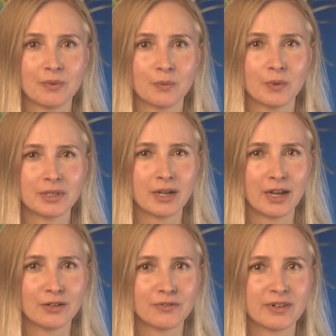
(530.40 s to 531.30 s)
What
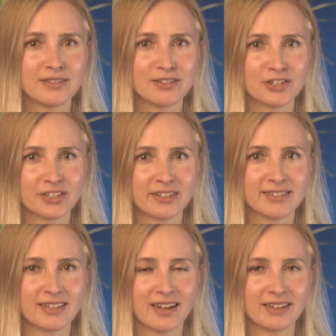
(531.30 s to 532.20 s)
kind of conditional
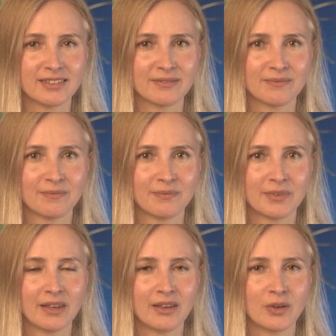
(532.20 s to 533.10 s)
is that?
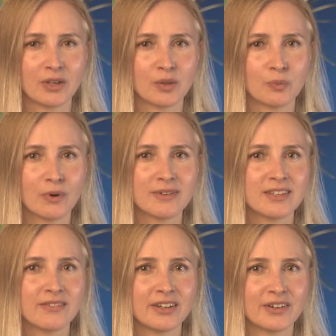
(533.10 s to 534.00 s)
You can pause
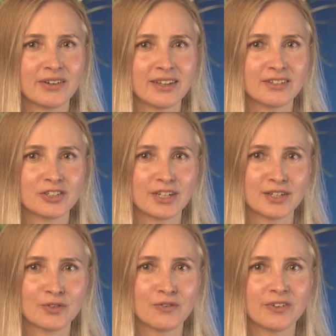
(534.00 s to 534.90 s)
the video and
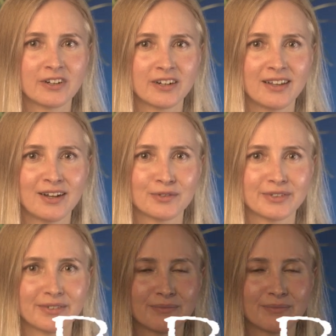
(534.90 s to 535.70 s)
try to figure it out.